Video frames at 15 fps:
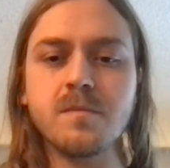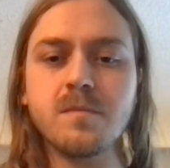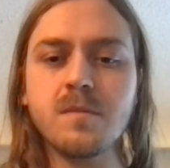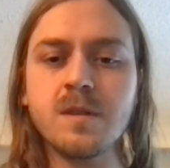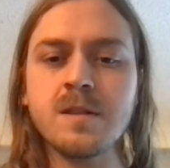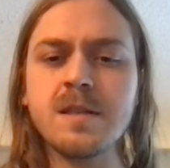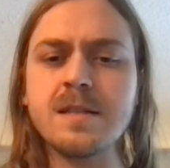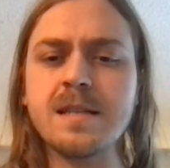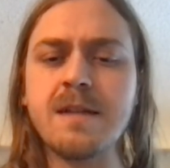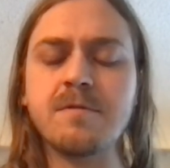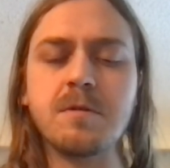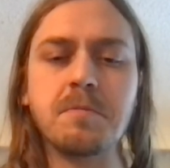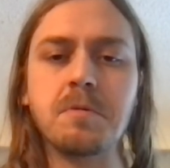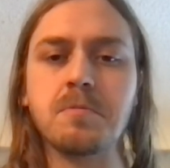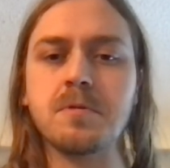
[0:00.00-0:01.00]
It doesn't have to
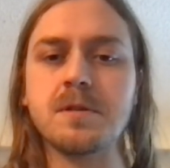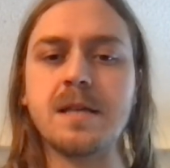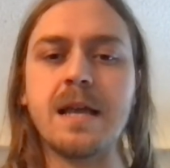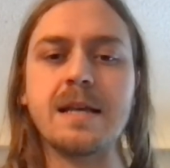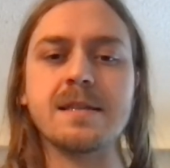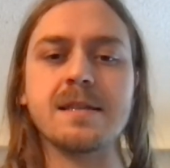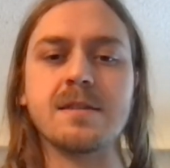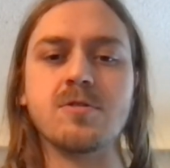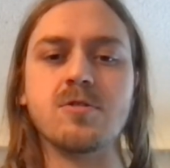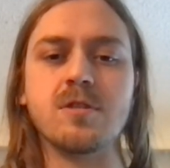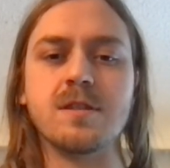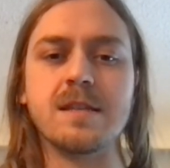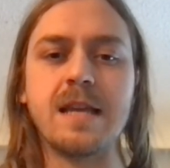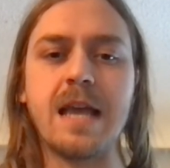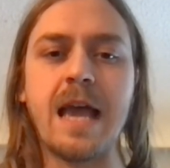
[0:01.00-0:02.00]
be precise. Let's
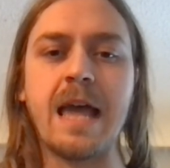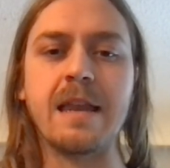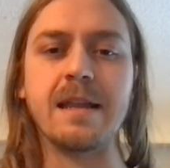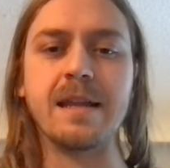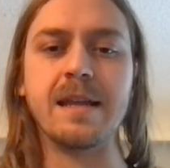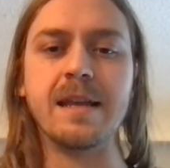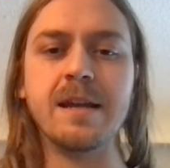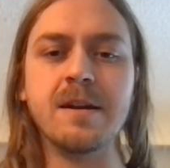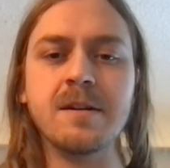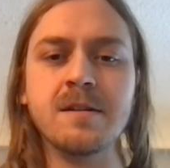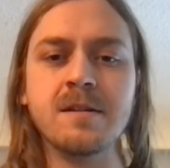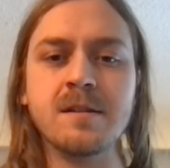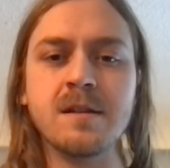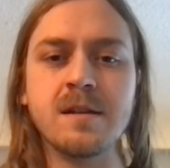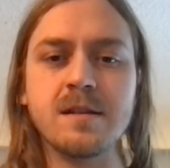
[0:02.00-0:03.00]
just add it here.
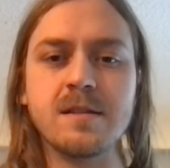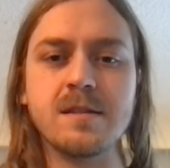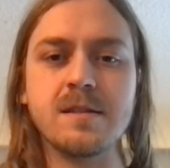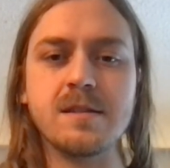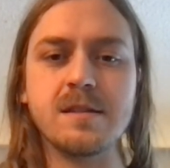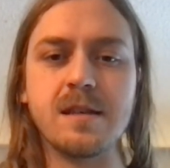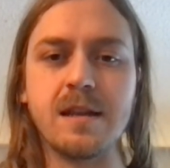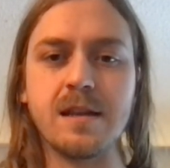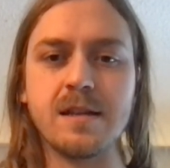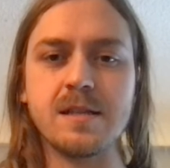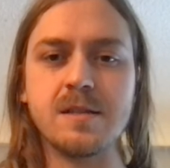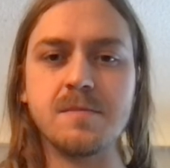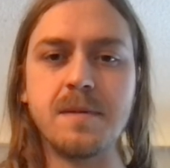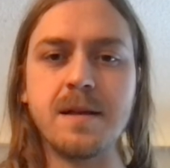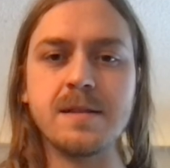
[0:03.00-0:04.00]
It's an
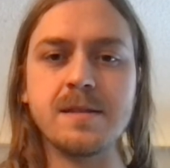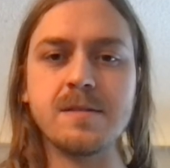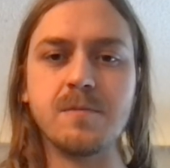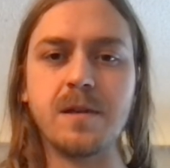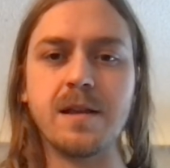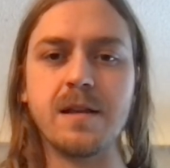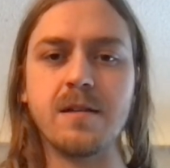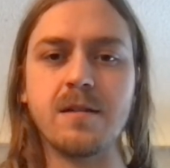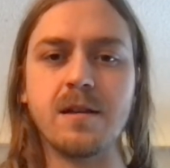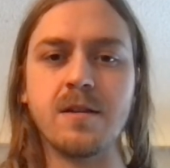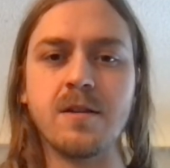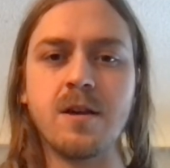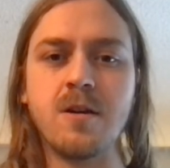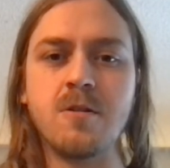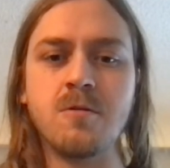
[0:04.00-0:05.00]
expense. We can click
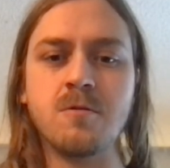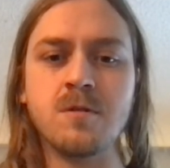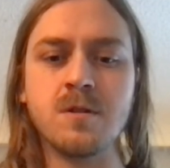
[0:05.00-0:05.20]
go.